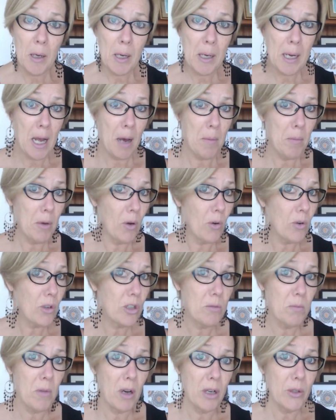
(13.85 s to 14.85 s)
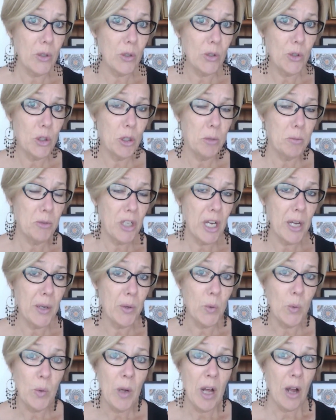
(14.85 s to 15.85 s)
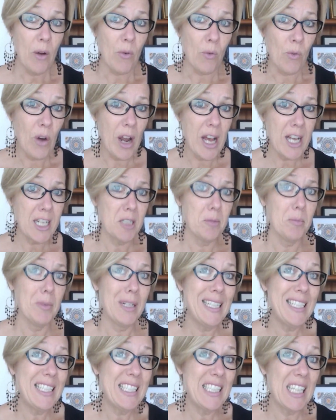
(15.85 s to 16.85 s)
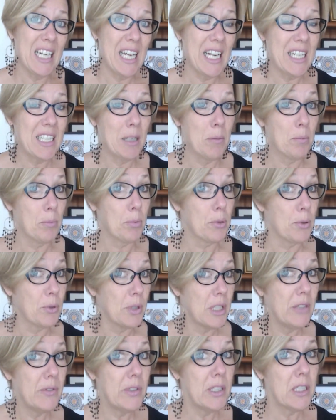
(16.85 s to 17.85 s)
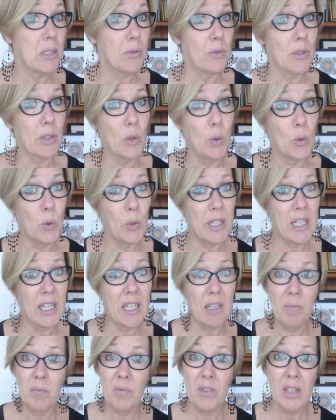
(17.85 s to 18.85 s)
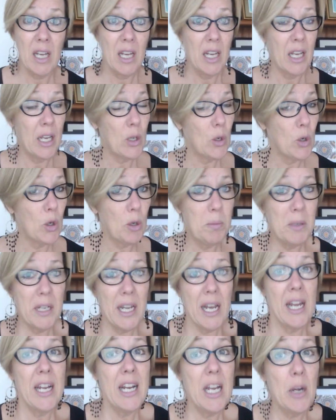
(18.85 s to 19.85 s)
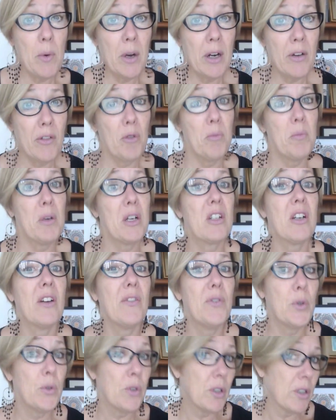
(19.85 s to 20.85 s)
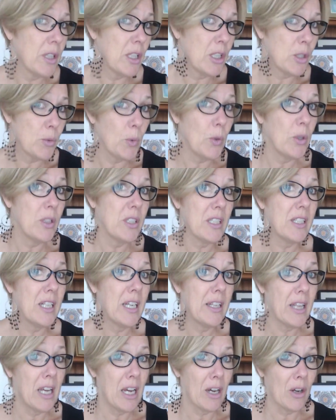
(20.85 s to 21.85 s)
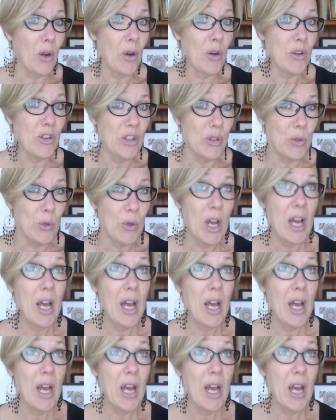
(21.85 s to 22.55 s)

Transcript: come along to my YouTube channel, randomly select a previous recording. It could be any one of them because I feel that there's words in there that are going to